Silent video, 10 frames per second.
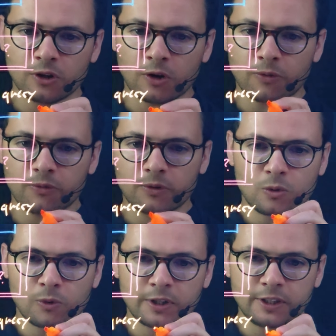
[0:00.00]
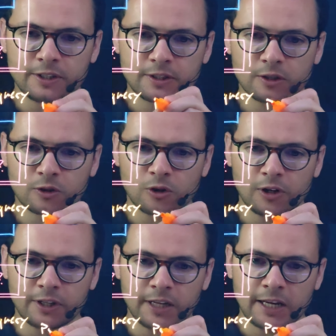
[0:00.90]
of what is
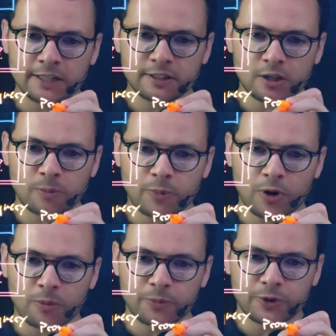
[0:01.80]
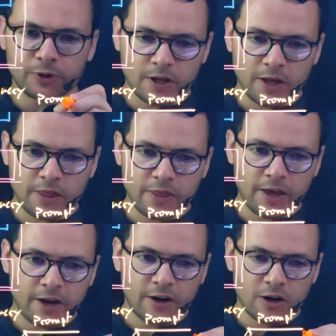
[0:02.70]
called as a prompt, and
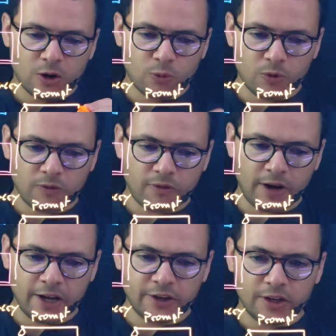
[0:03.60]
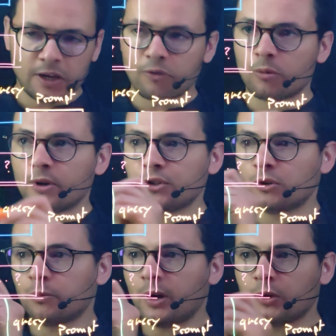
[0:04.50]
there we'll find information
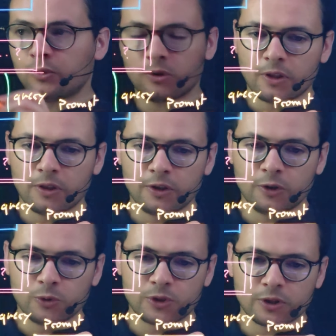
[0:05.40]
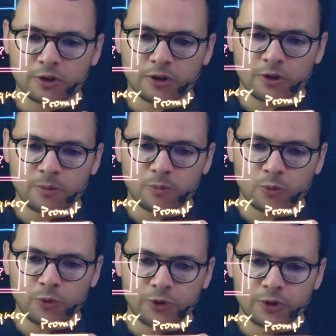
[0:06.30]
about the user
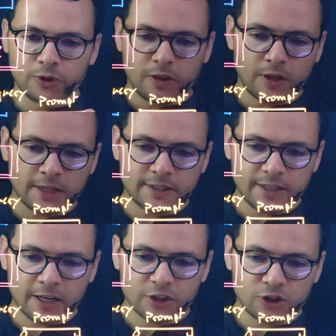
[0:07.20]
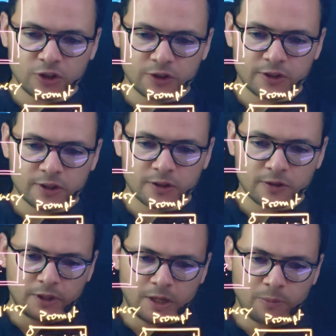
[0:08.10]
input, the instructions,
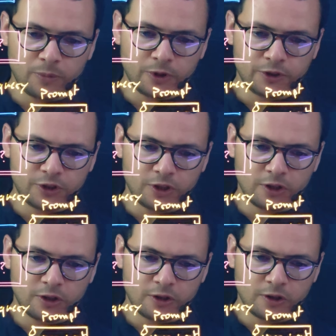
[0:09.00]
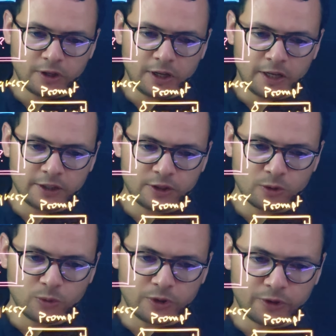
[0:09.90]
temperature, and
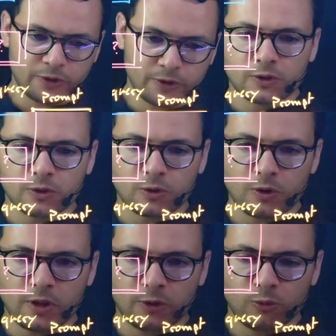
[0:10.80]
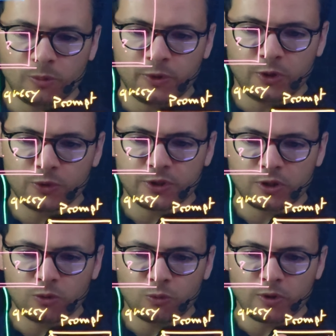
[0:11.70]
so on. So that will be
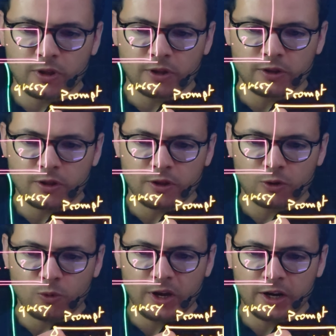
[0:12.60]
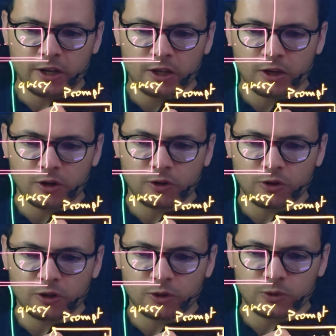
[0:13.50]
used within the query in
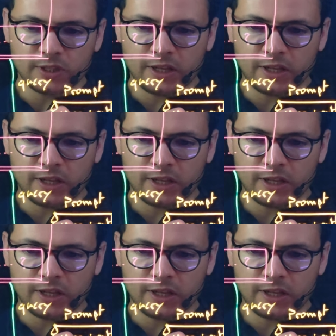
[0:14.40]
order to